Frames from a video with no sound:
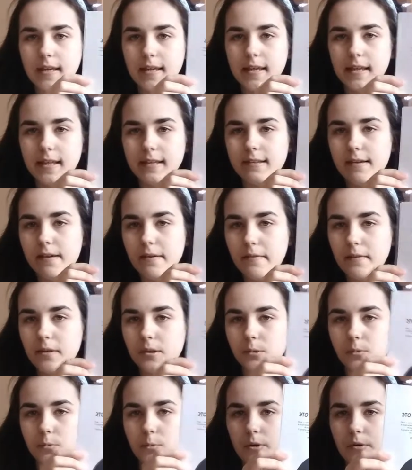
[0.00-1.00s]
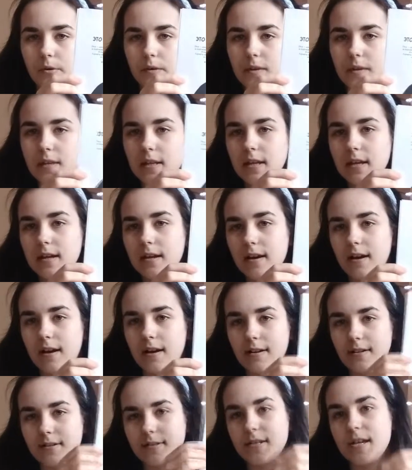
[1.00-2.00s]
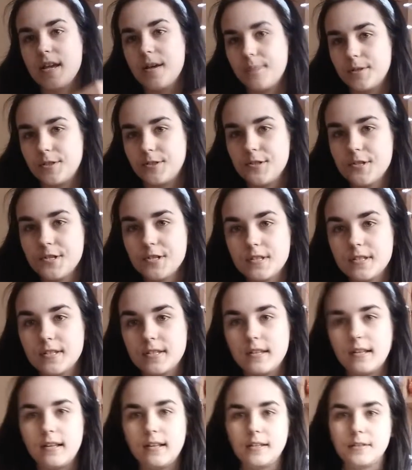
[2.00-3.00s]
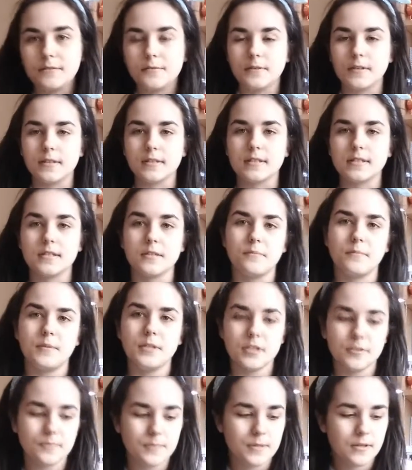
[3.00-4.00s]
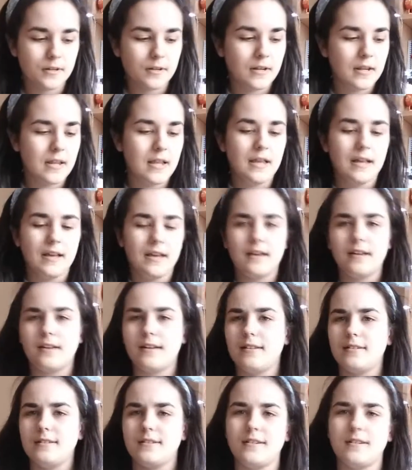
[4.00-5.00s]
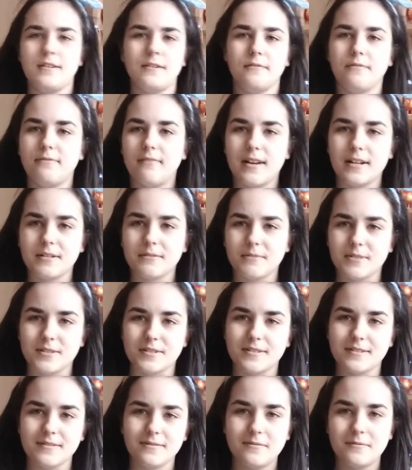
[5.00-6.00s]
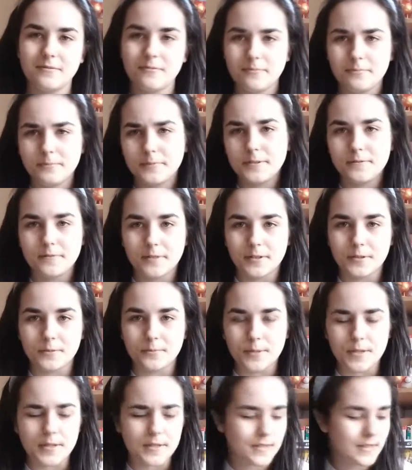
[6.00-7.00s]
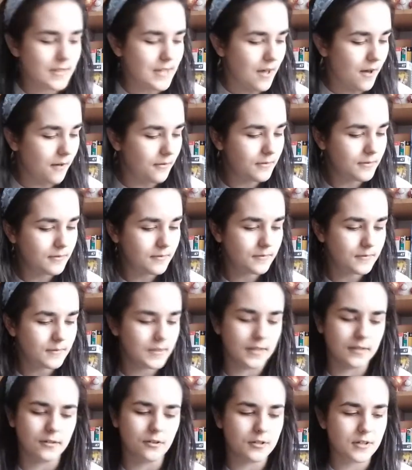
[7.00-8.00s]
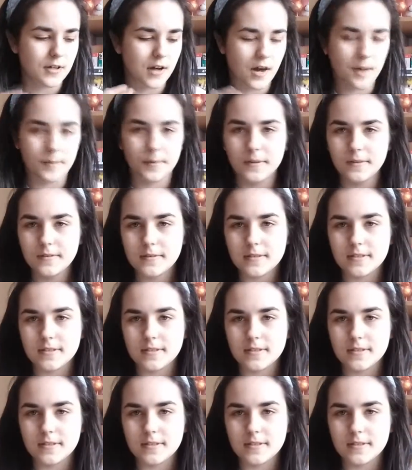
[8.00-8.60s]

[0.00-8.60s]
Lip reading: Hilda and Warren. They are magicians. They live in St. Petersburg, and they fight with different weird stuff. They're not a couple.